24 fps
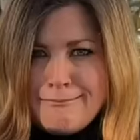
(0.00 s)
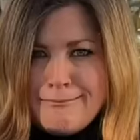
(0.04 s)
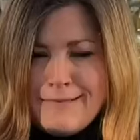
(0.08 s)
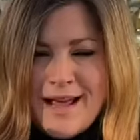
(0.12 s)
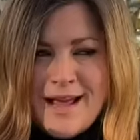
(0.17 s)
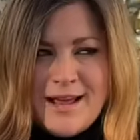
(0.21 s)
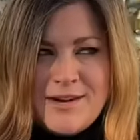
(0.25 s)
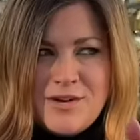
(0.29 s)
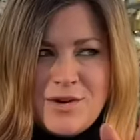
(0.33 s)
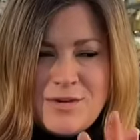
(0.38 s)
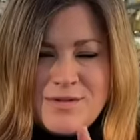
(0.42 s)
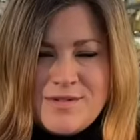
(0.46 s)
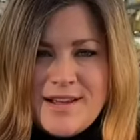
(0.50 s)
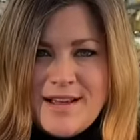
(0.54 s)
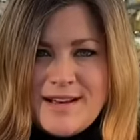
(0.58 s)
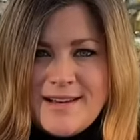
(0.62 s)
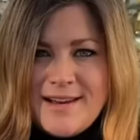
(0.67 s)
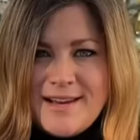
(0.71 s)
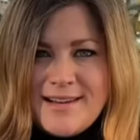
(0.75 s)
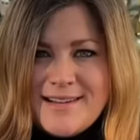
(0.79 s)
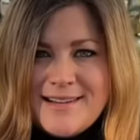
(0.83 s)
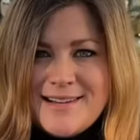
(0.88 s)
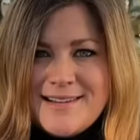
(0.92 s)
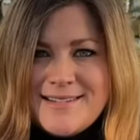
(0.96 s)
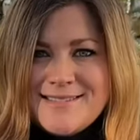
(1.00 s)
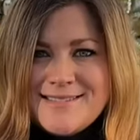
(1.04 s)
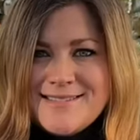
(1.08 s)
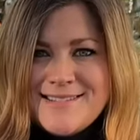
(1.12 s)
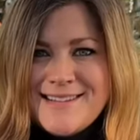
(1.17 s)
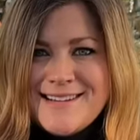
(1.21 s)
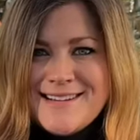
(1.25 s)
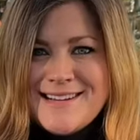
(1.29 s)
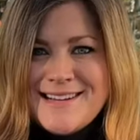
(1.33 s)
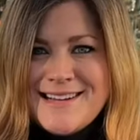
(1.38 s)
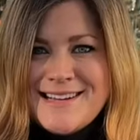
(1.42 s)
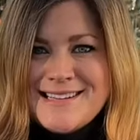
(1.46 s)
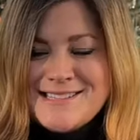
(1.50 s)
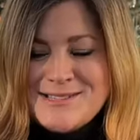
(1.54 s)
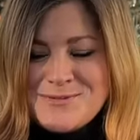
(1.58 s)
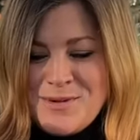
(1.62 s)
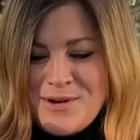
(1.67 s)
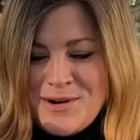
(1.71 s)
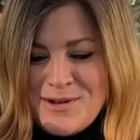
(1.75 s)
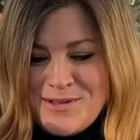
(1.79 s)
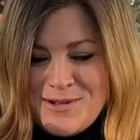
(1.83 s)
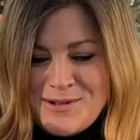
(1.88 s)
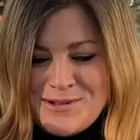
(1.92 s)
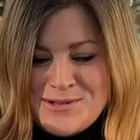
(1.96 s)
and no deadheading. Like, it's
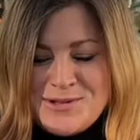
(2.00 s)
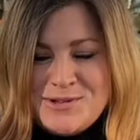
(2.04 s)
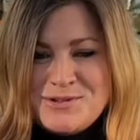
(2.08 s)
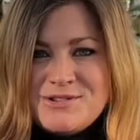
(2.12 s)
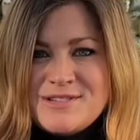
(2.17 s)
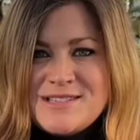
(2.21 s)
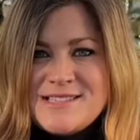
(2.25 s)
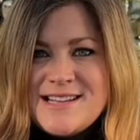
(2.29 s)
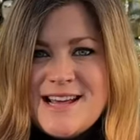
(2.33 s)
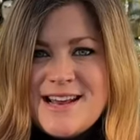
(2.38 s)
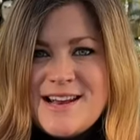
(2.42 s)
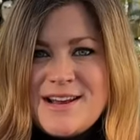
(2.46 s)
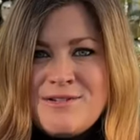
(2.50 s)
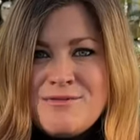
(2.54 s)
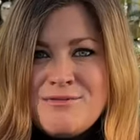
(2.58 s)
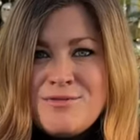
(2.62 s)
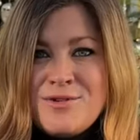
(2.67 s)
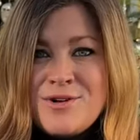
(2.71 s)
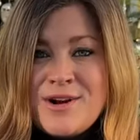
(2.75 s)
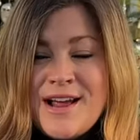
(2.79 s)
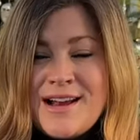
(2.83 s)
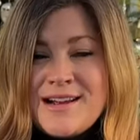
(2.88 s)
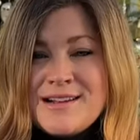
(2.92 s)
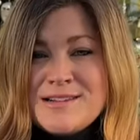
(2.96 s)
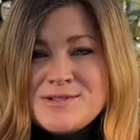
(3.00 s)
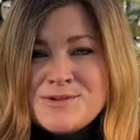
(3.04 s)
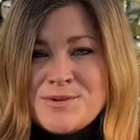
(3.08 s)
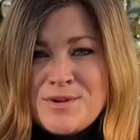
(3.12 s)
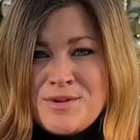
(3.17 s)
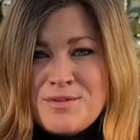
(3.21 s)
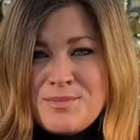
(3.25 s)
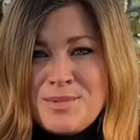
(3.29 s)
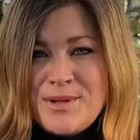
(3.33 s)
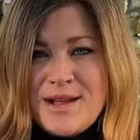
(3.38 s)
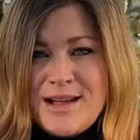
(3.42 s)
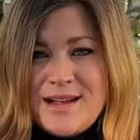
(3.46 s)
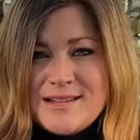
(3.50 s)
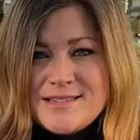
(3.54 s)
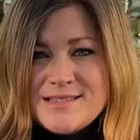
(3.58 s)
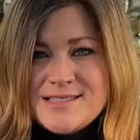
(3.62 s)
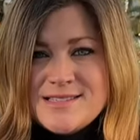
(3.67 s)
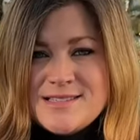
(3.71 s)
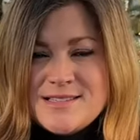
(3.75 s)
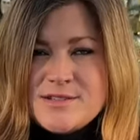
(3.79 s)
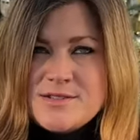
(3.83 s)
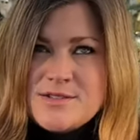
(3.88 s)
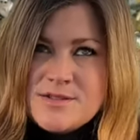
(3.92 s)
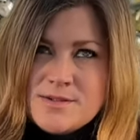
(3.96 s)
one of those you just set it and forget it sort of
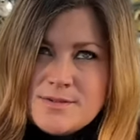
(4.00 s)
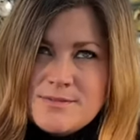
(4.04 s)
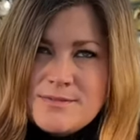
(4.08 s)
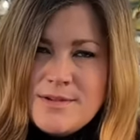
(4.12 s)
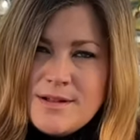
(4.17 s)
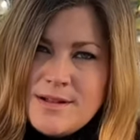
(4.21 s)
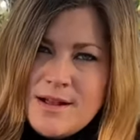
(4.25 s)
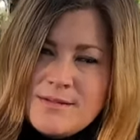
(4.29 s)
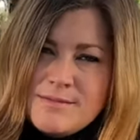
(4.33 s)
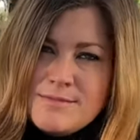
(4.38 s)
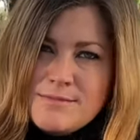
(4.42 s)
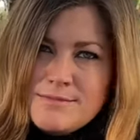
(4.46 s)
plants. So, yeah.